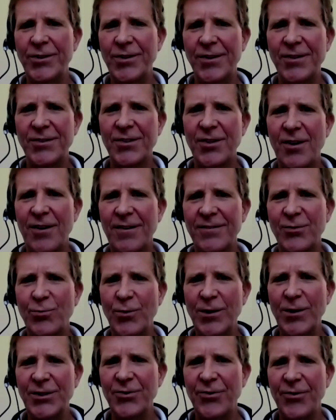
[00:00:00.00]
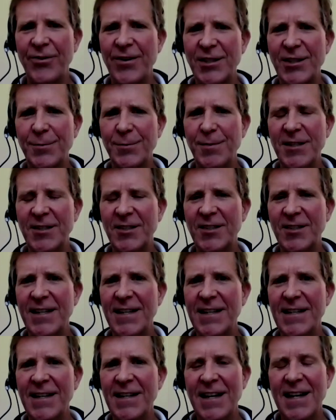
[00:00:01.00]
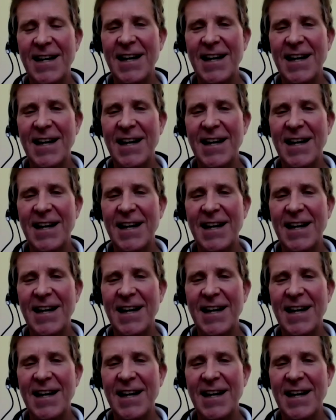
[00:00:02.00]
to the soft switch of their SBC.